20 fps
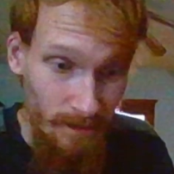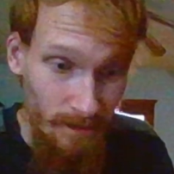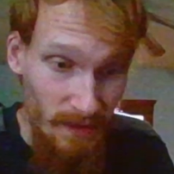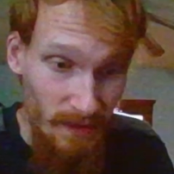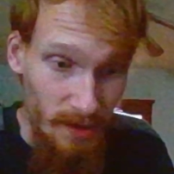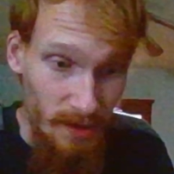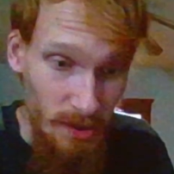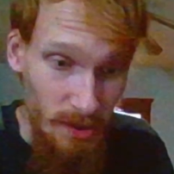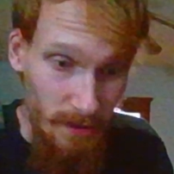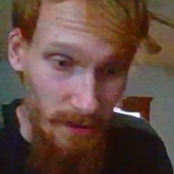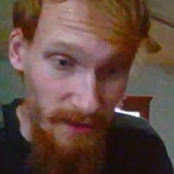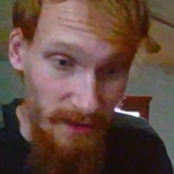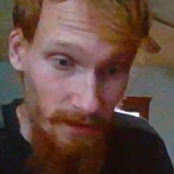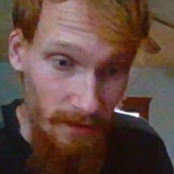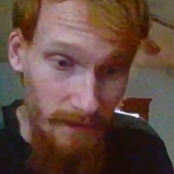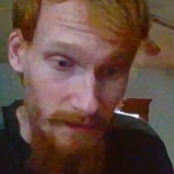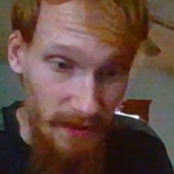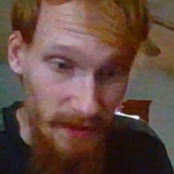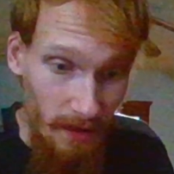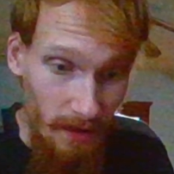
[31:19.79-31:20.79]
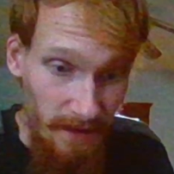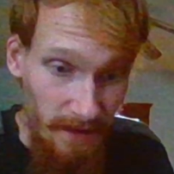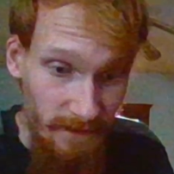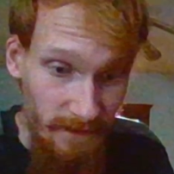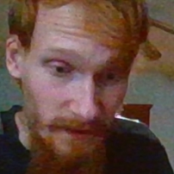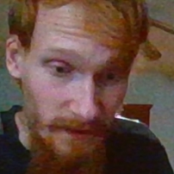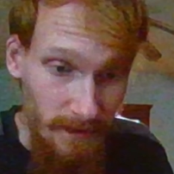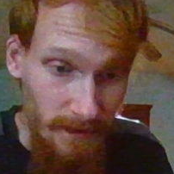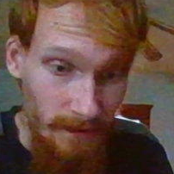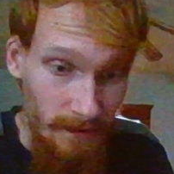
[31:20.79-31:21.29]
Jaleel
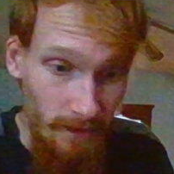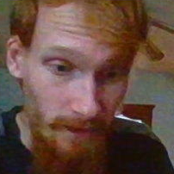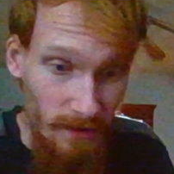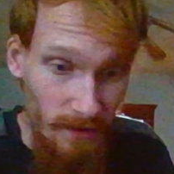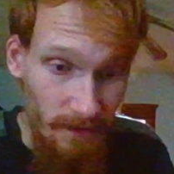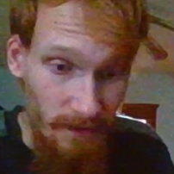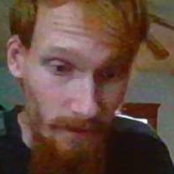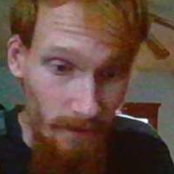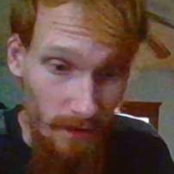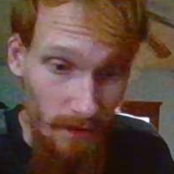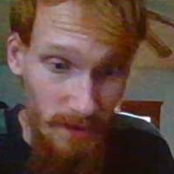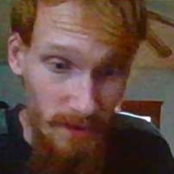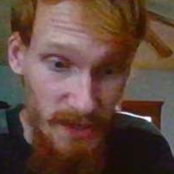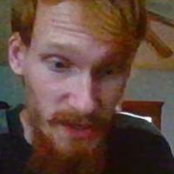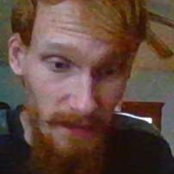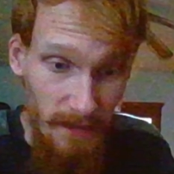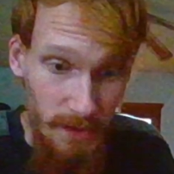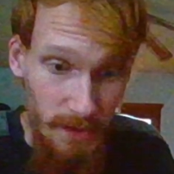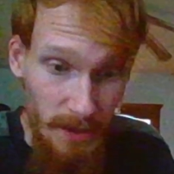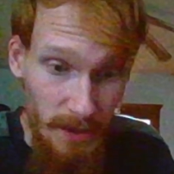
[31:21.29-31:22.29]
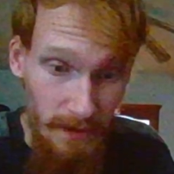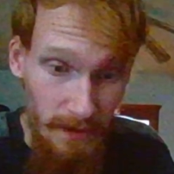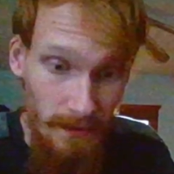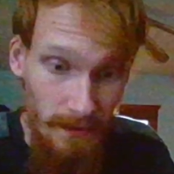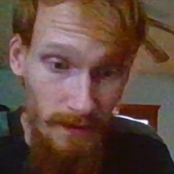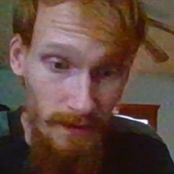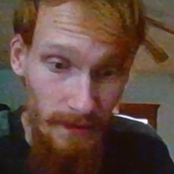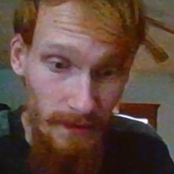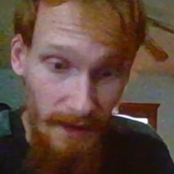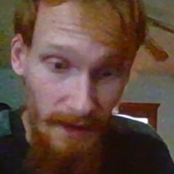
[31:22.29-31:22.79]
McLaughlin with 1 reception,
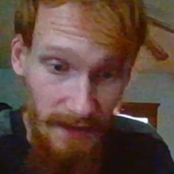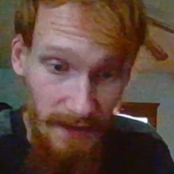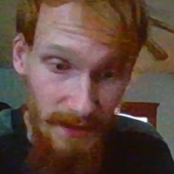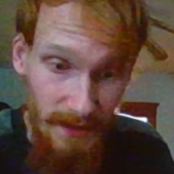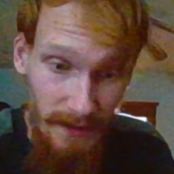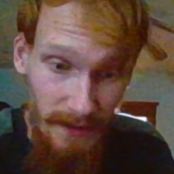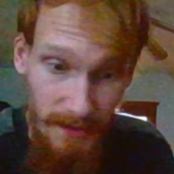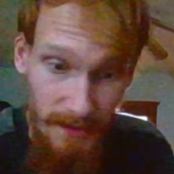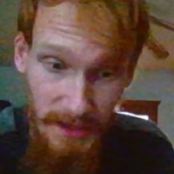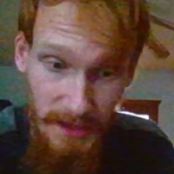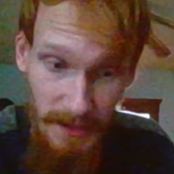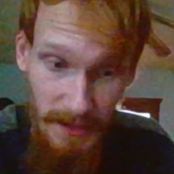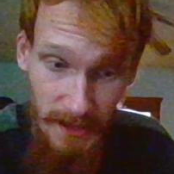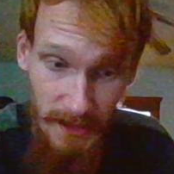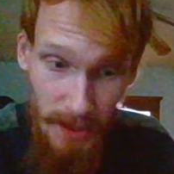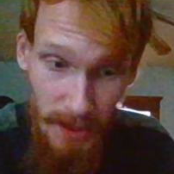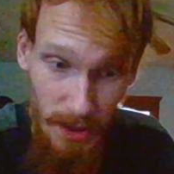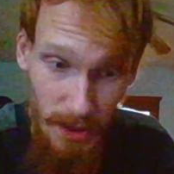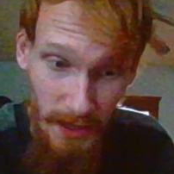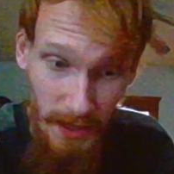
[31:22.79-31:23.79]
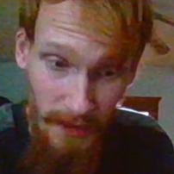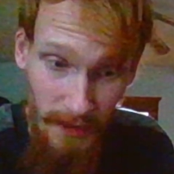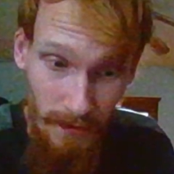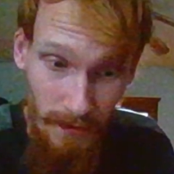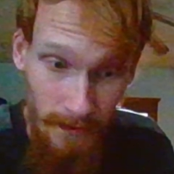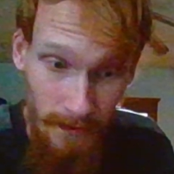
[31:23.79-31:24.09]
9 yards, and a touchdown.